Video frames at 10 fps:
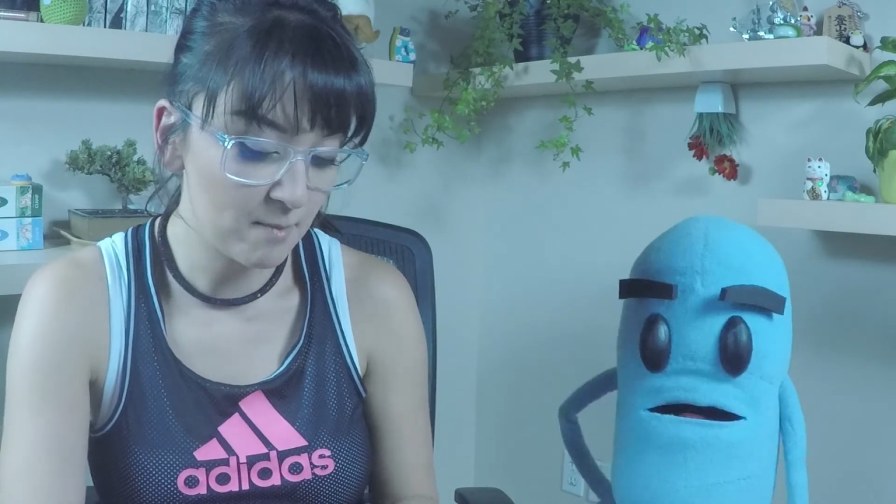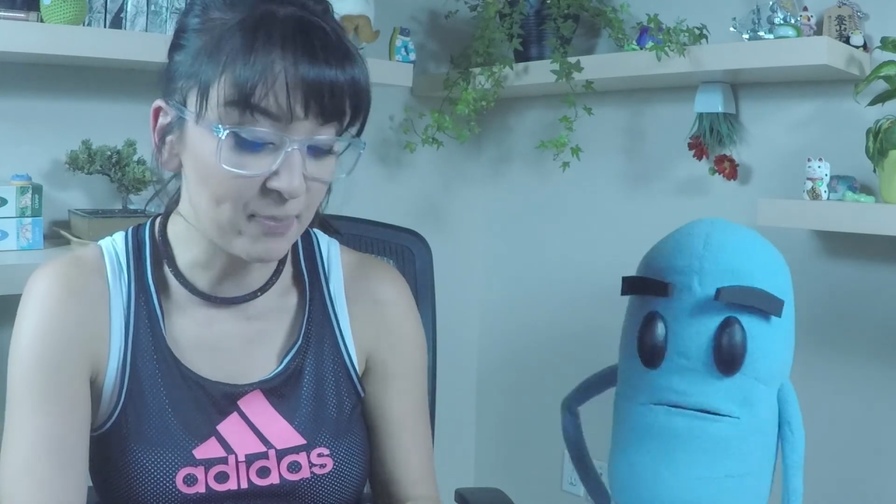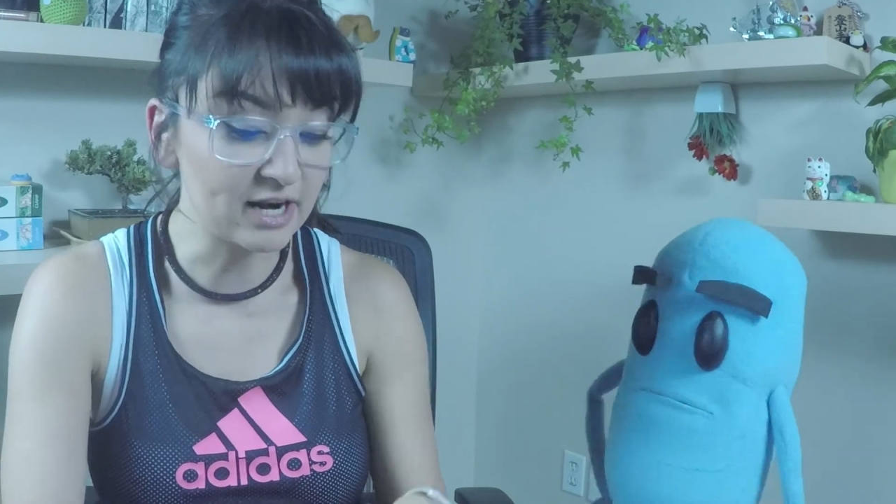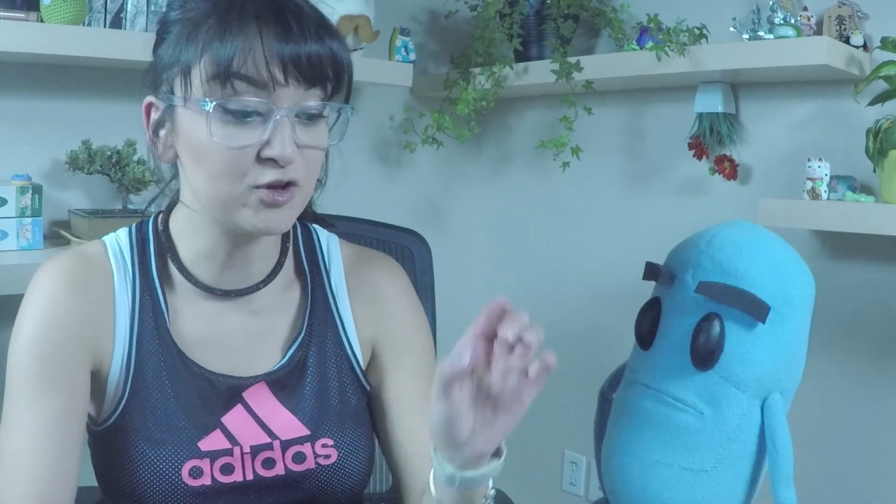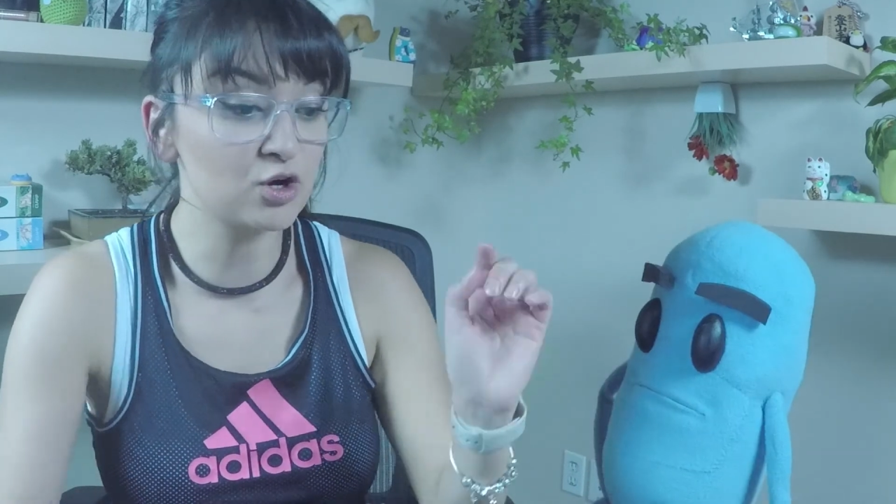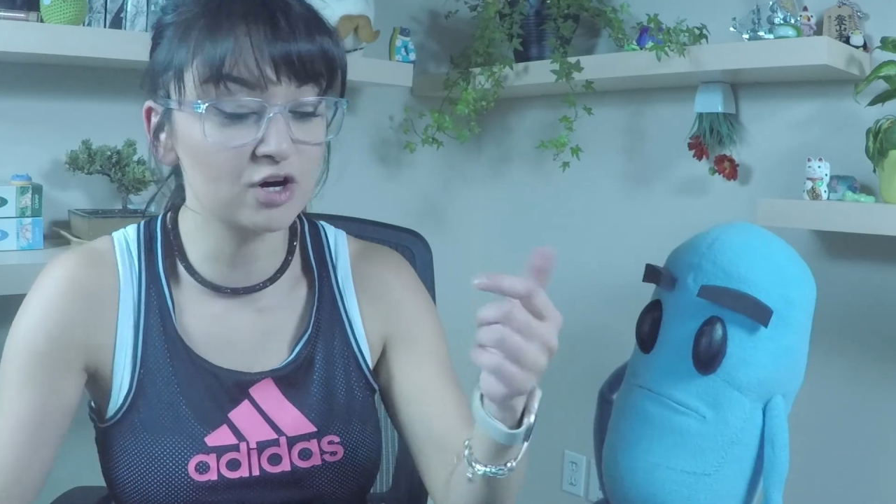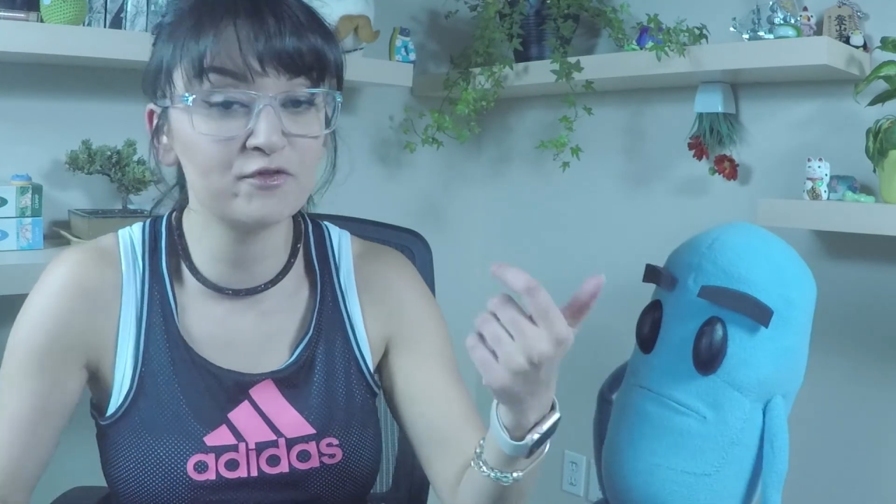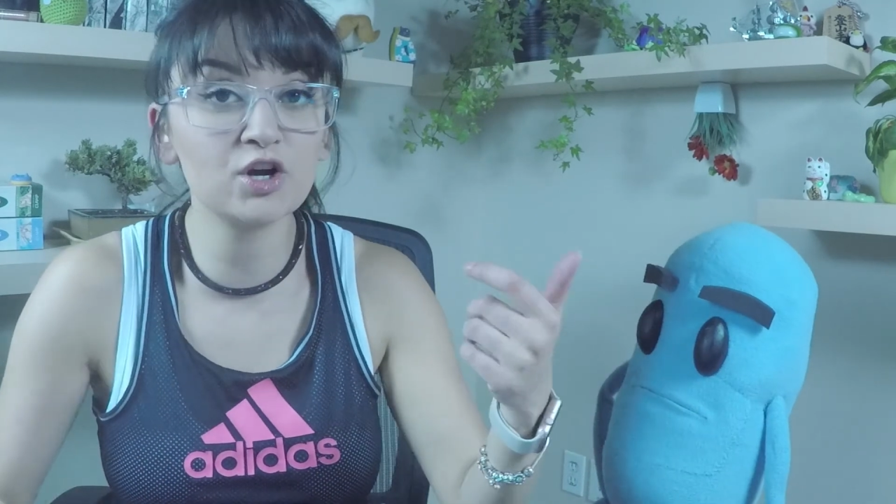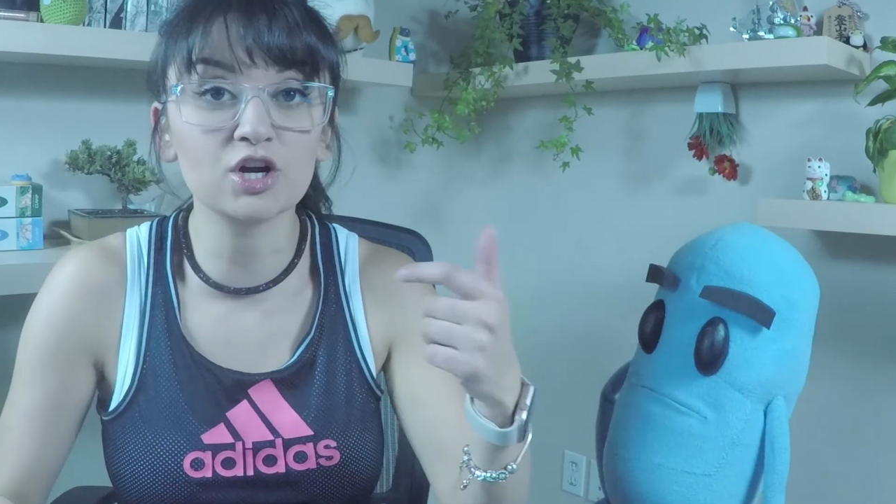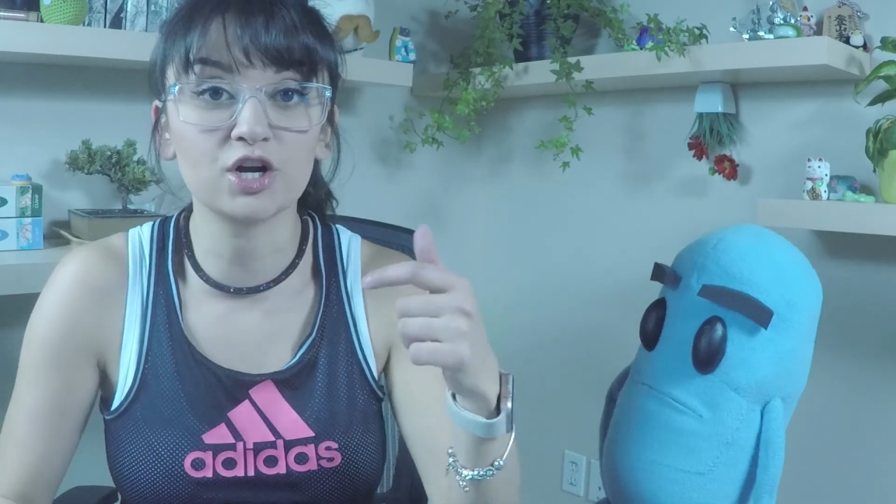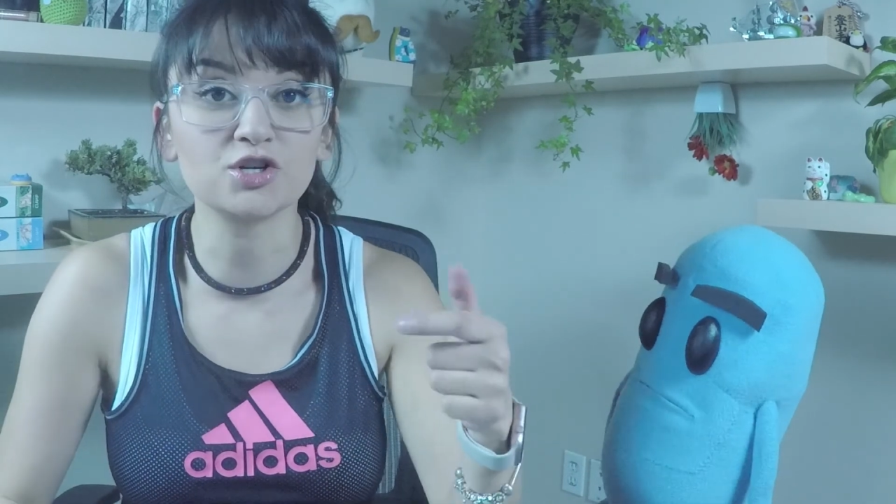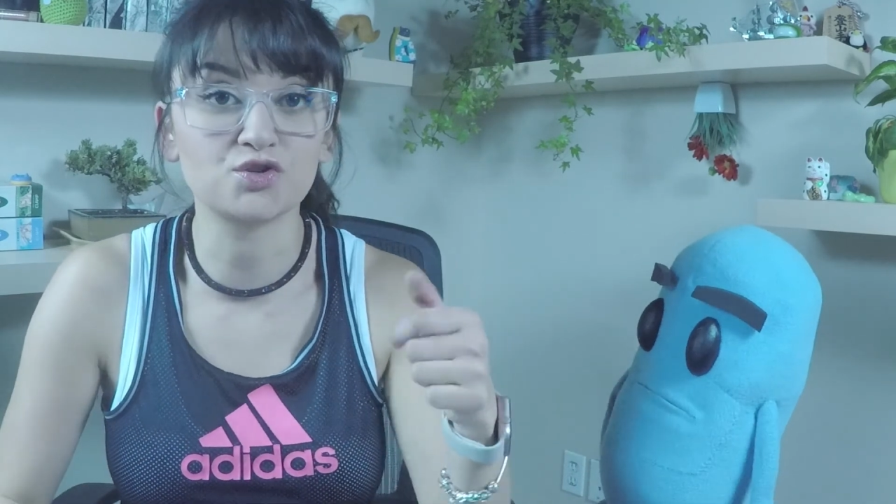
But if you're a good